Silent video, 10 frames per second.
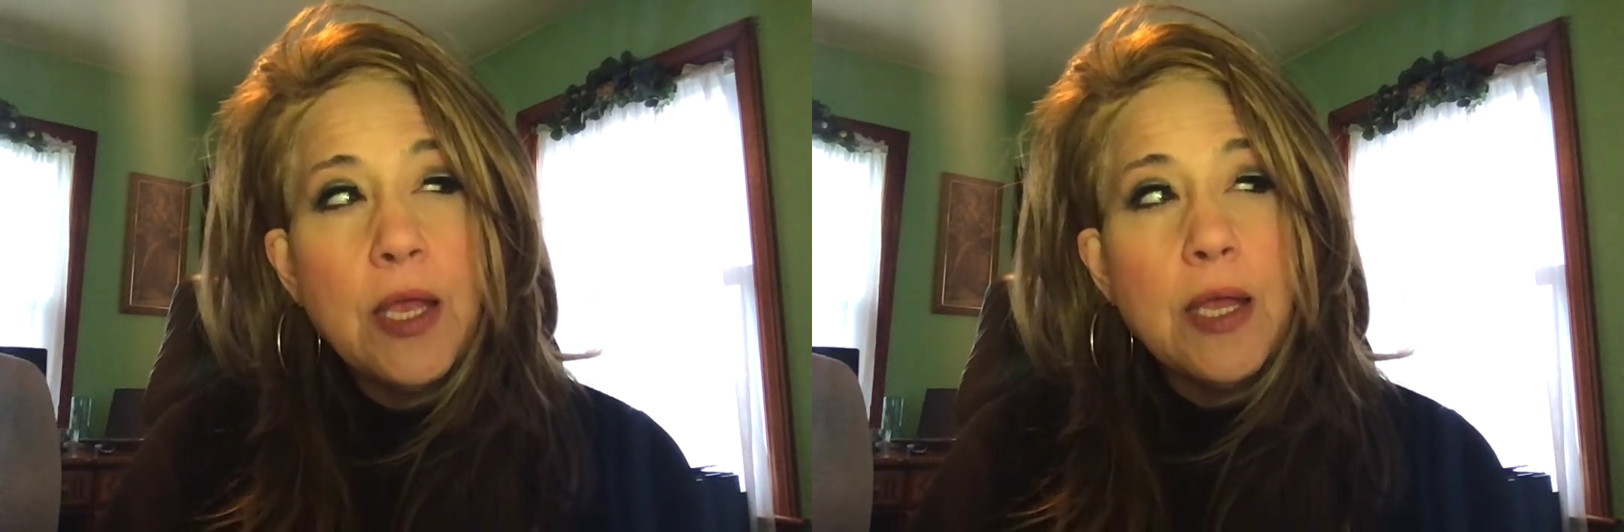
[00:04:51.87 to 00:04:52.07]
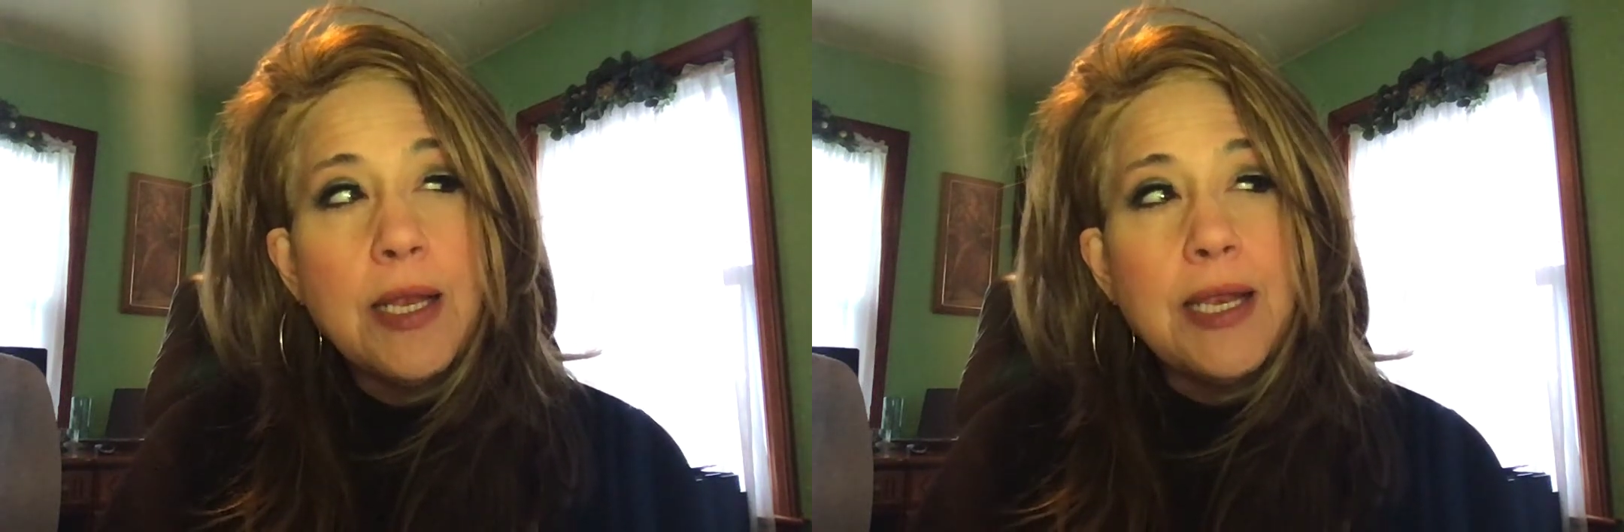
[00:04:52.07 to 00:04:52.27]

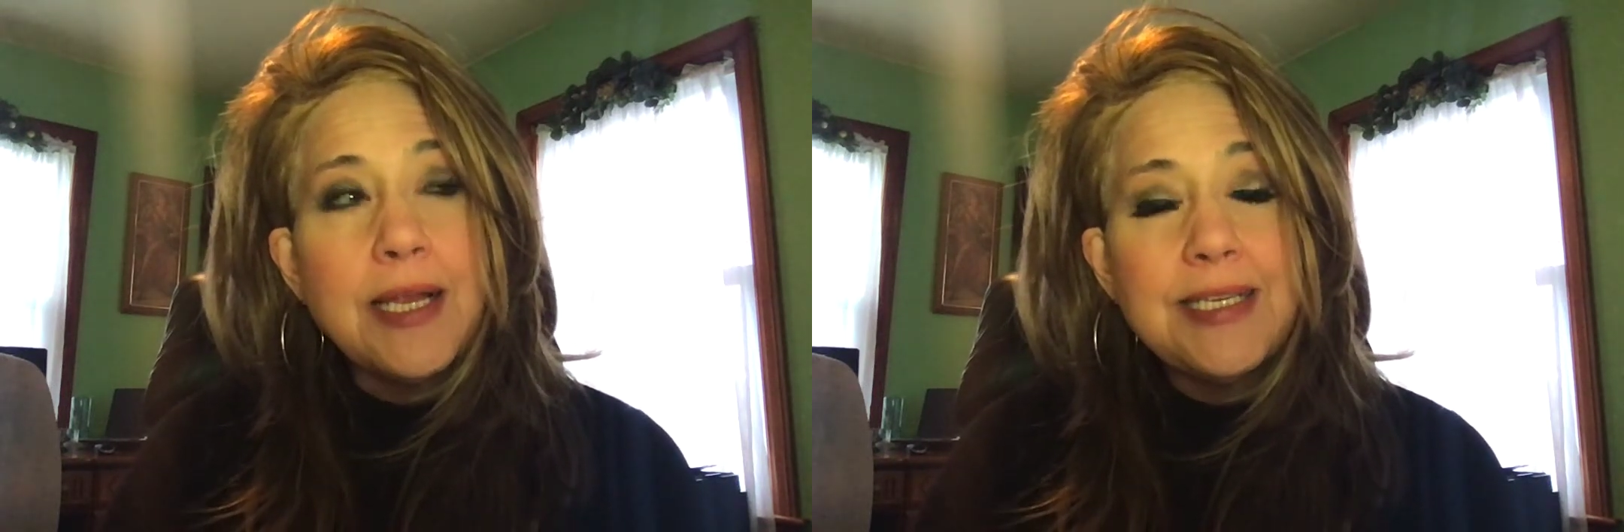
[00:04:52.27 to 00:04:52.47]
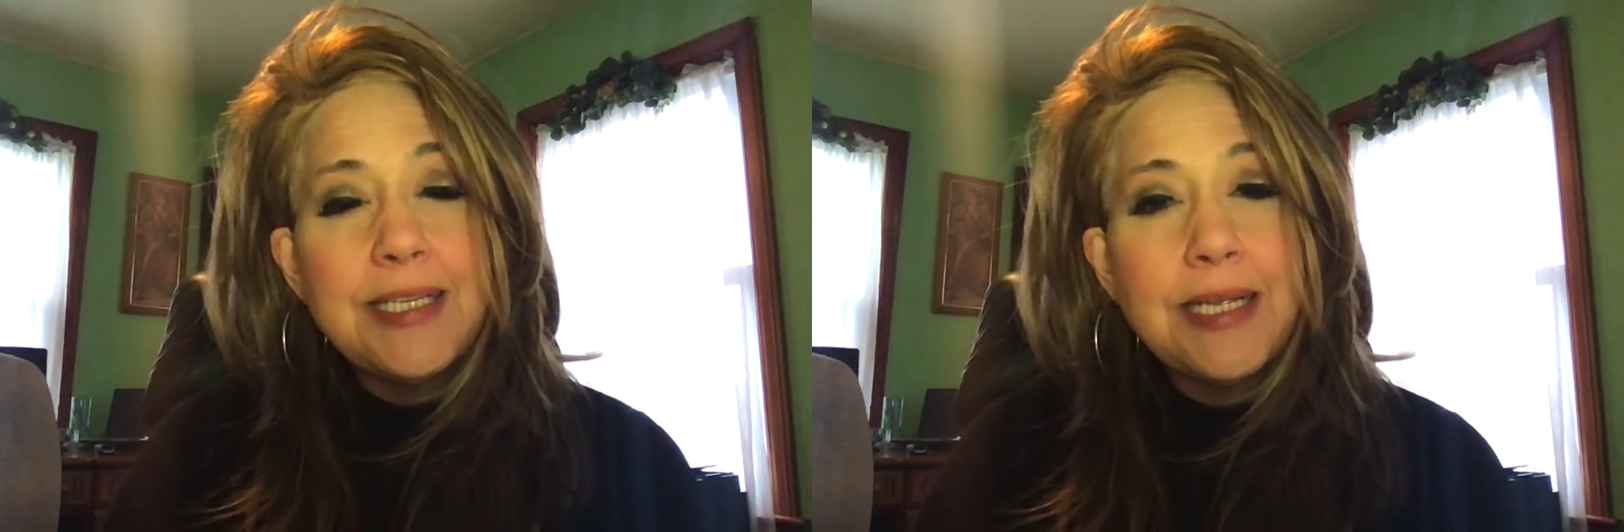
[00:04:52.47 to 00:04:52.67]

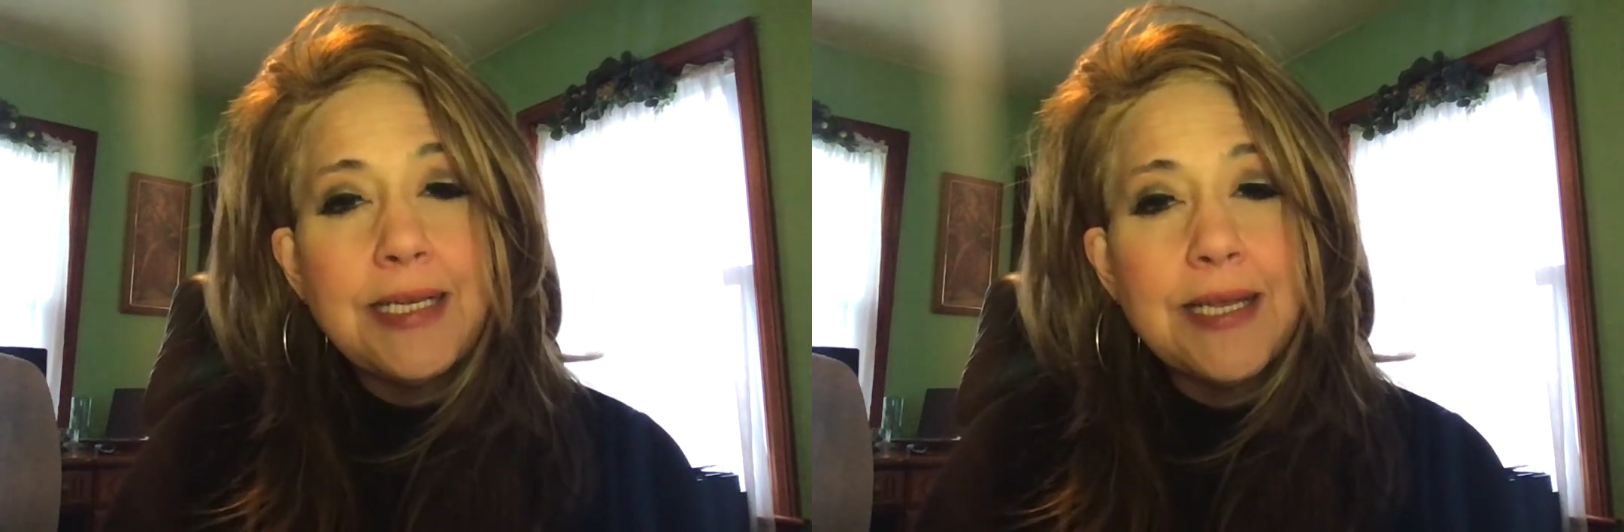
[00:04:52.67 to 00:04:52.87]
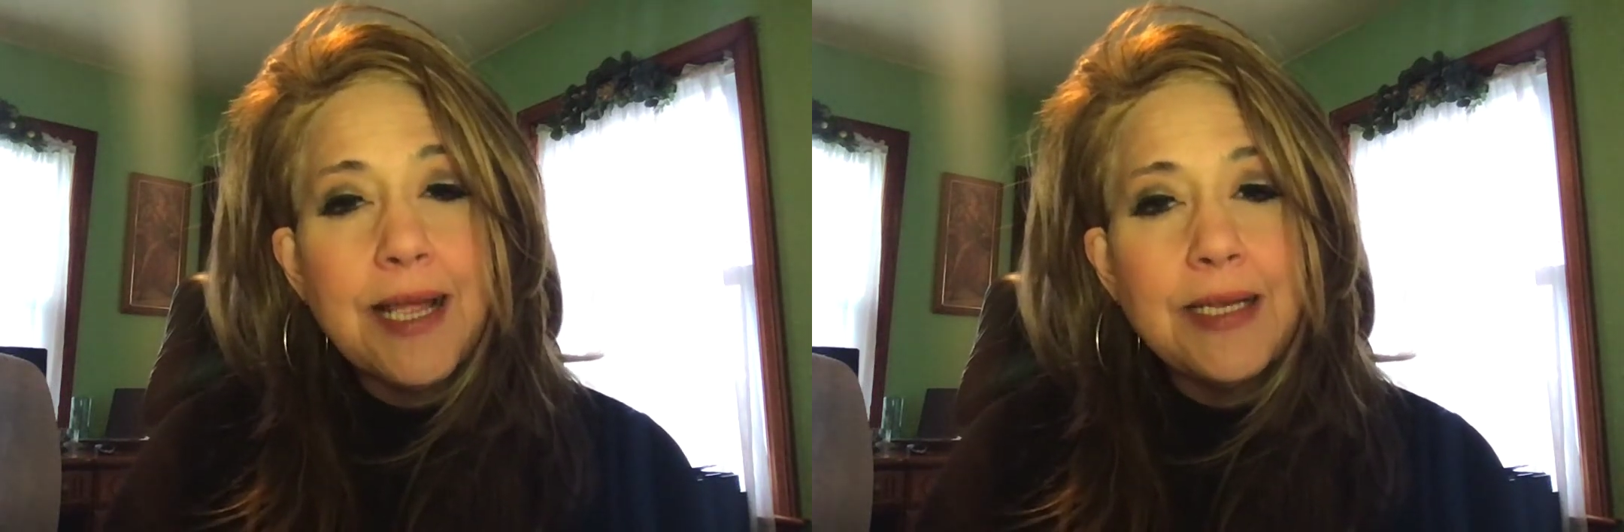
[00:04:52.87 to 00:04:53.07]

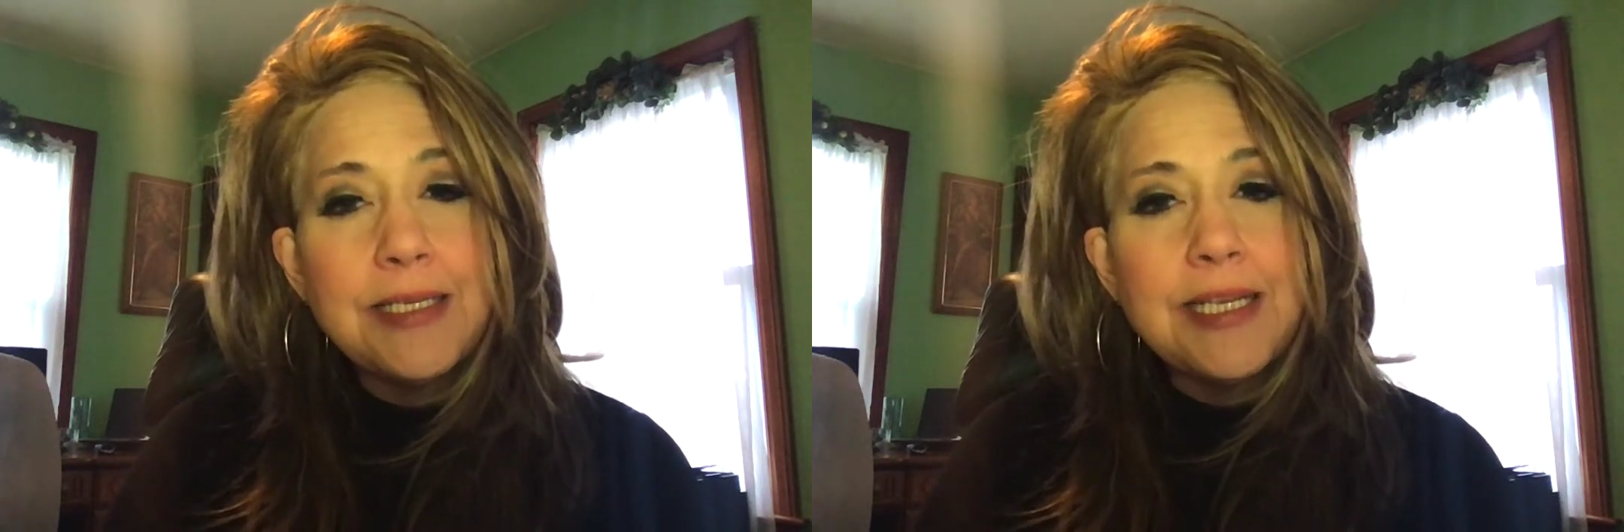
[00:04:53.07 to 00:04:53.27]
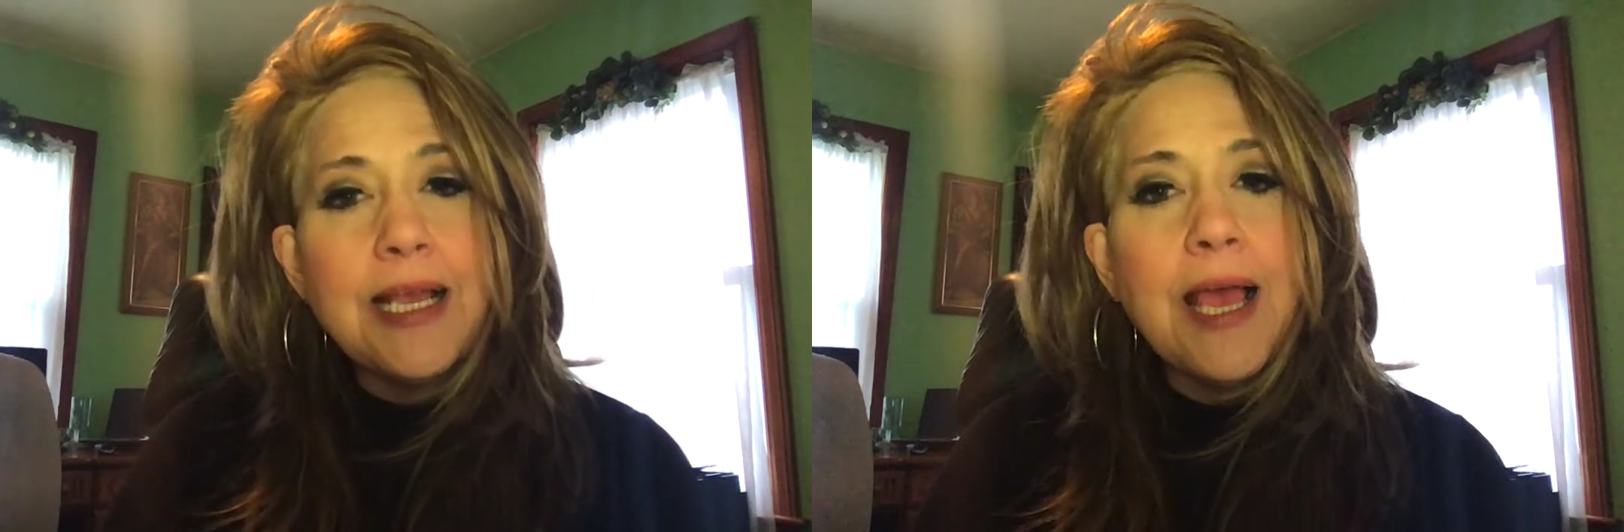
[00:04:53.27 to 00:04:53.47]

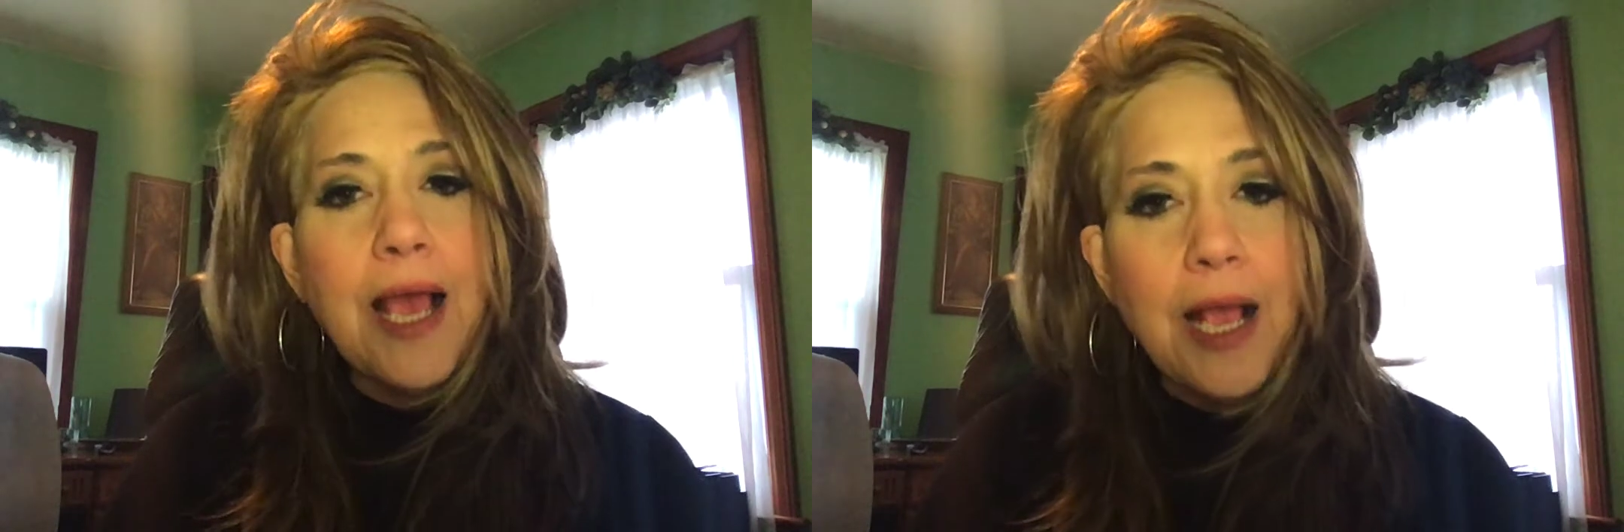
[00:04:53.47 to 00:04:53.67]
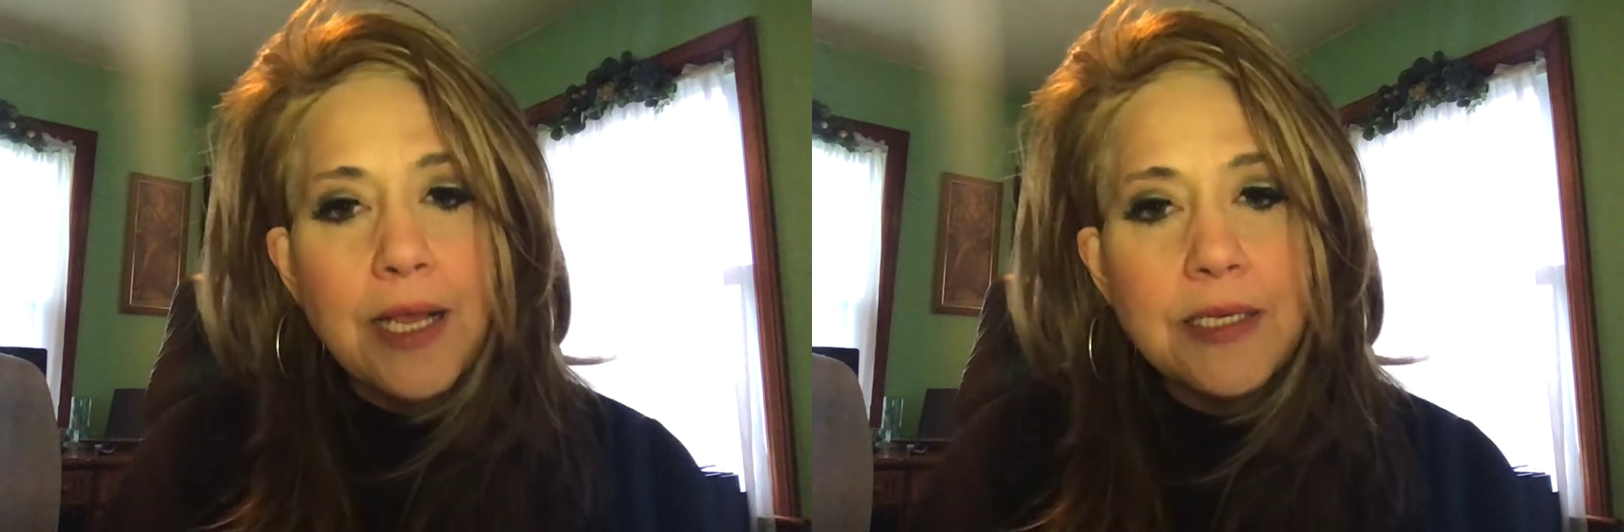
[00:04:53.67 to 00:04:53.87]

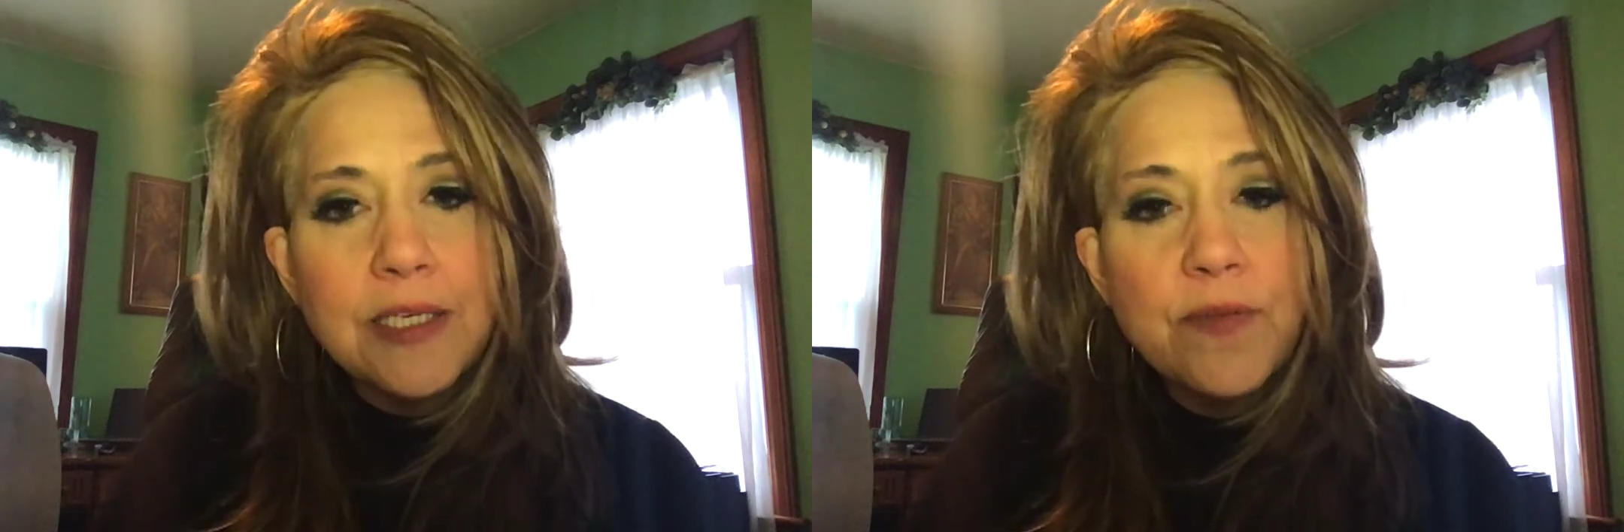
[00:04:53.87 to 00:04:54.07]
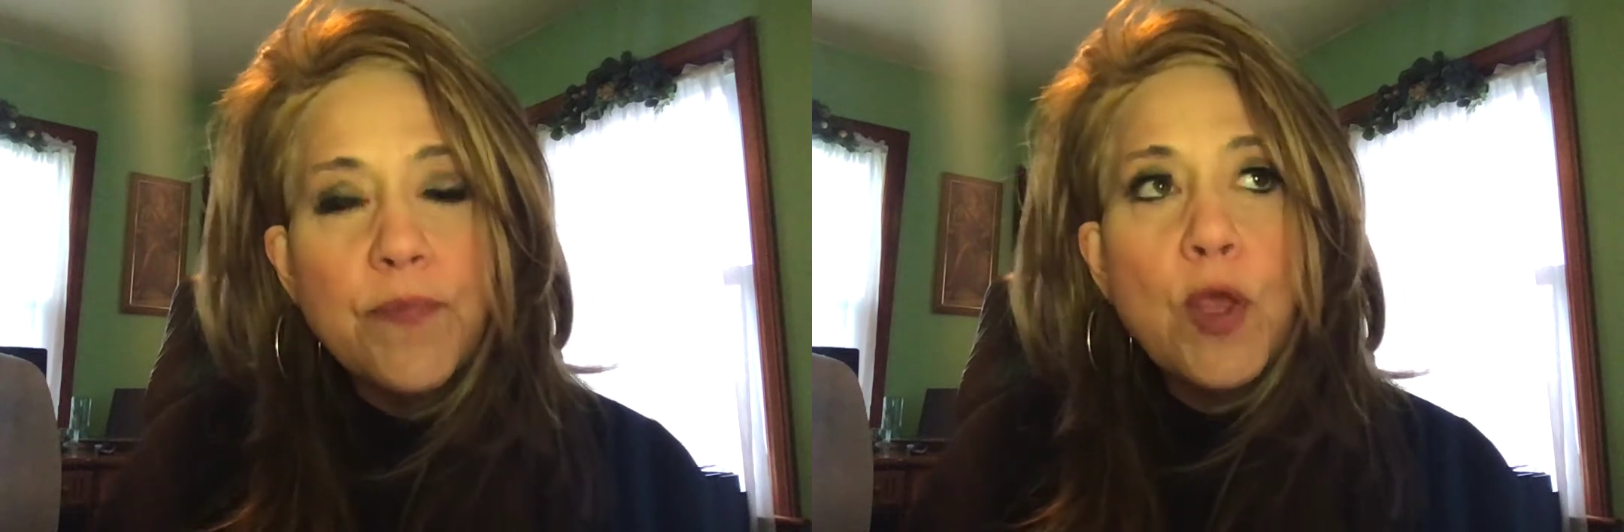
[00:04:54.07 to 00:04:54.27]
1998